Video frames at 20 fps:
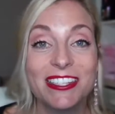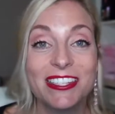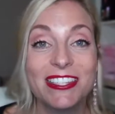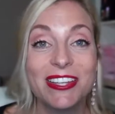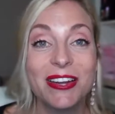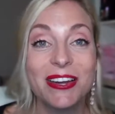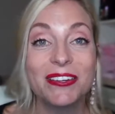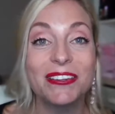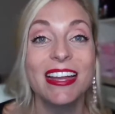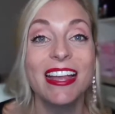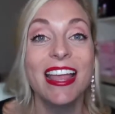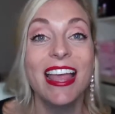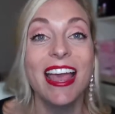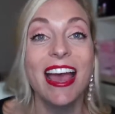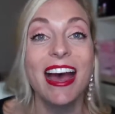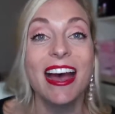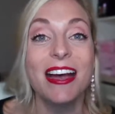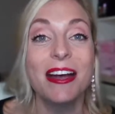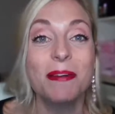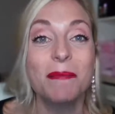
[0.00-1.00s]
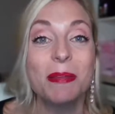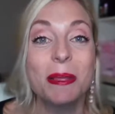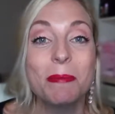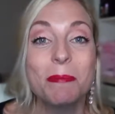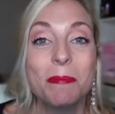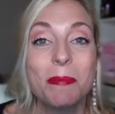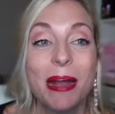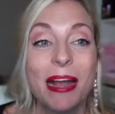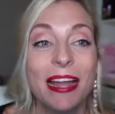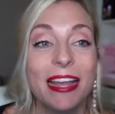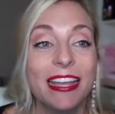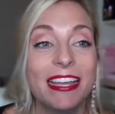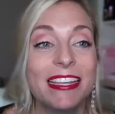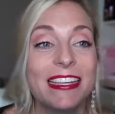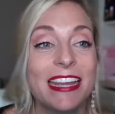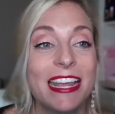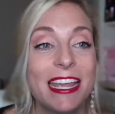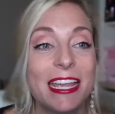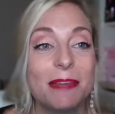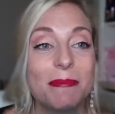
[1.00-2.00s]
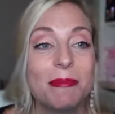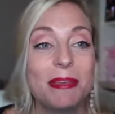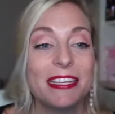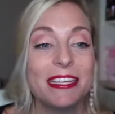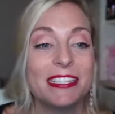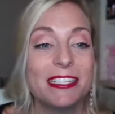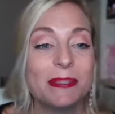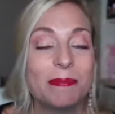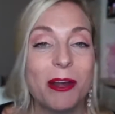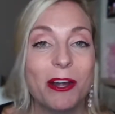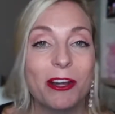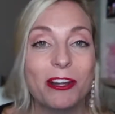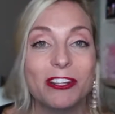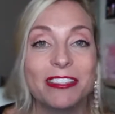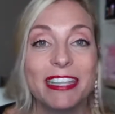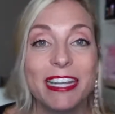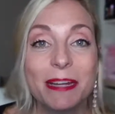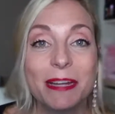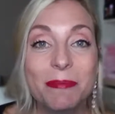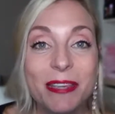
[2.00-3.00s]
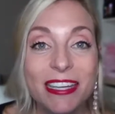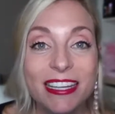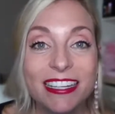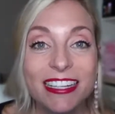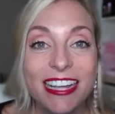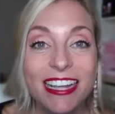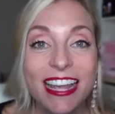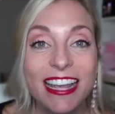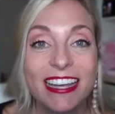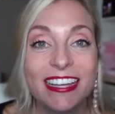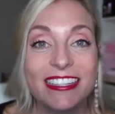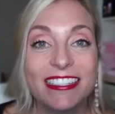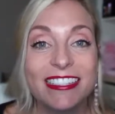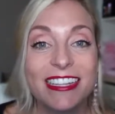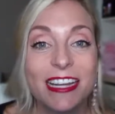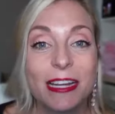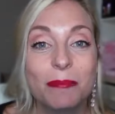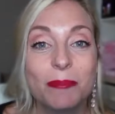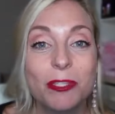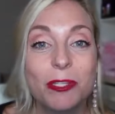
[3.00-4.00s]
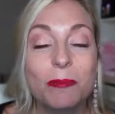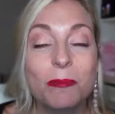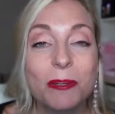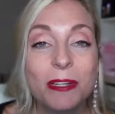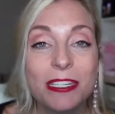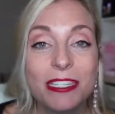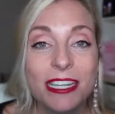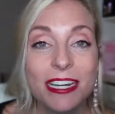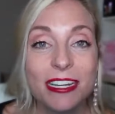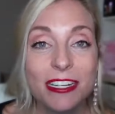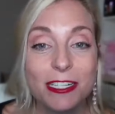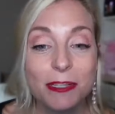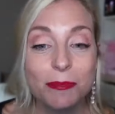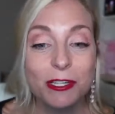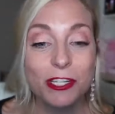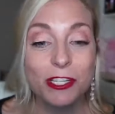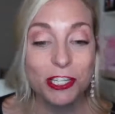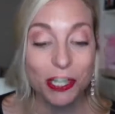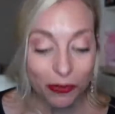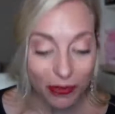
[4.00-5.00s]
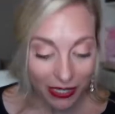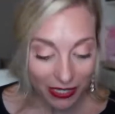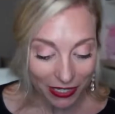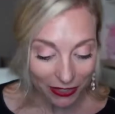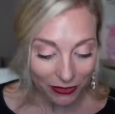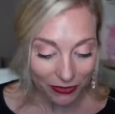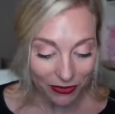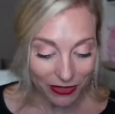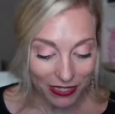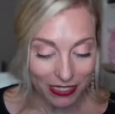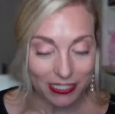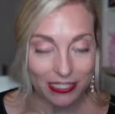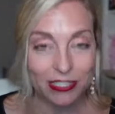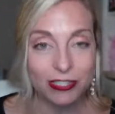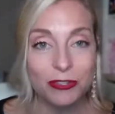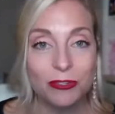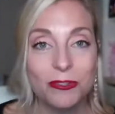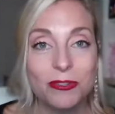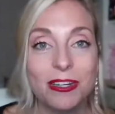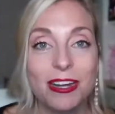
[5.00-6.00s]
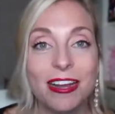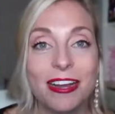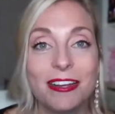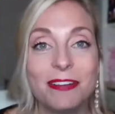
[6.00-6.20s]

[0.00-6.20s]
So my name is Margrette Lamkin, and I'm super excited to be showing you this new